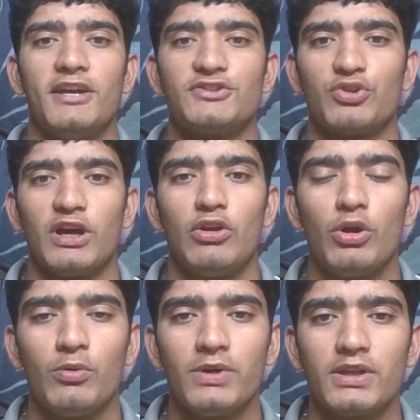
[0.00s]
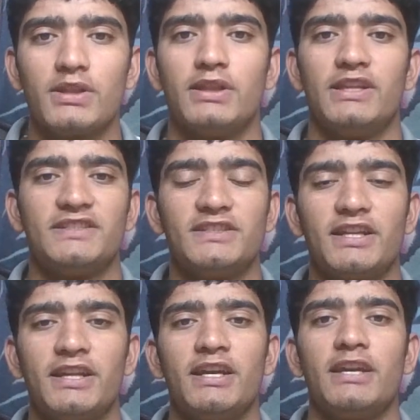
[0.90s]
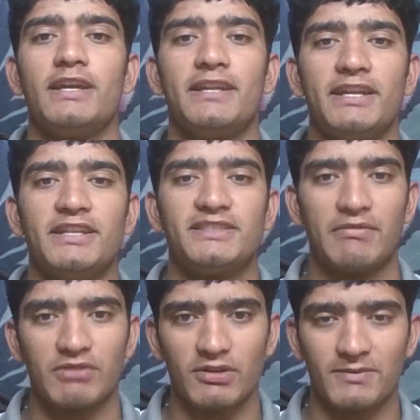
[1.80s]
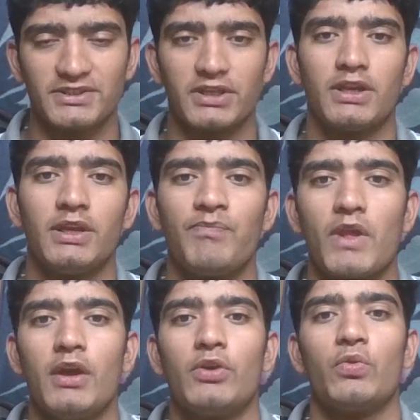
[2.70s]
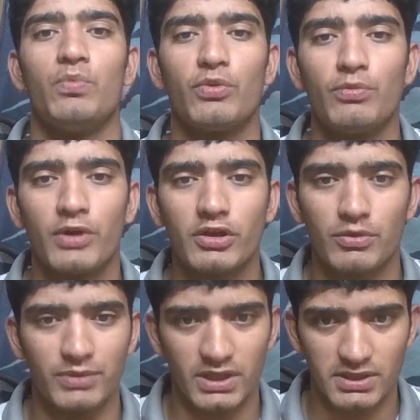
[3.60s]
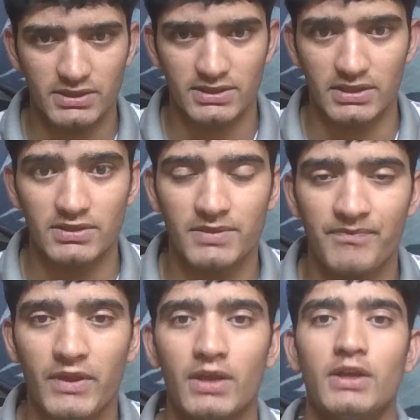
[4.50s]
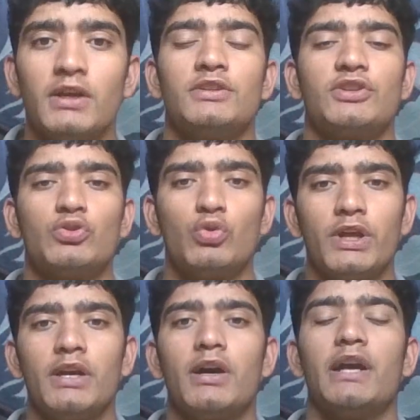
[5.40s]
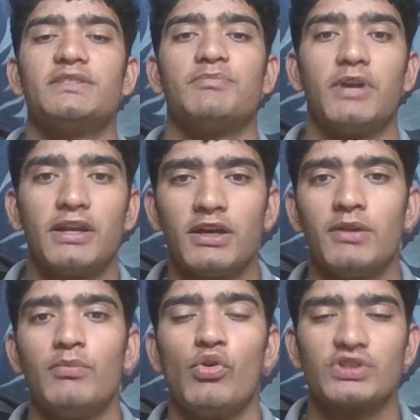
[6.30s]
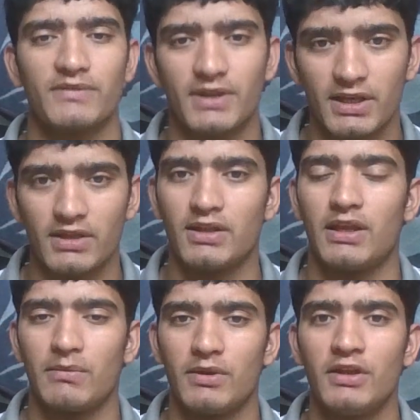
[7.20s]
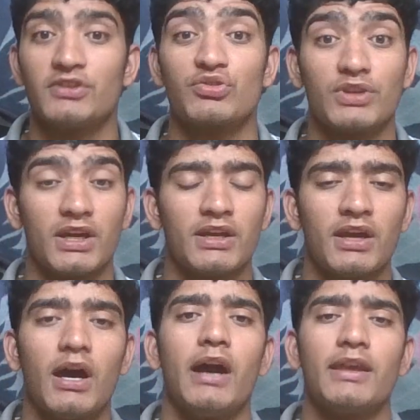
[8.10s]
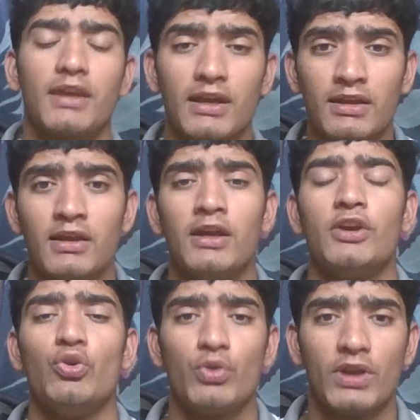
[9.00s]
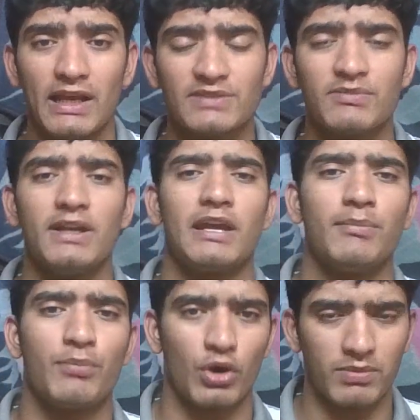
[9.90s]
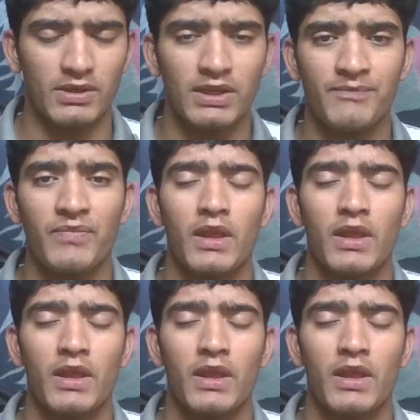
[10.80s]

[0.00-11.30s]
So hello everyone, this is the day 87th of my journey to improve my communication skills. So today I spent most of the day in the library so that I can utilize my time properly.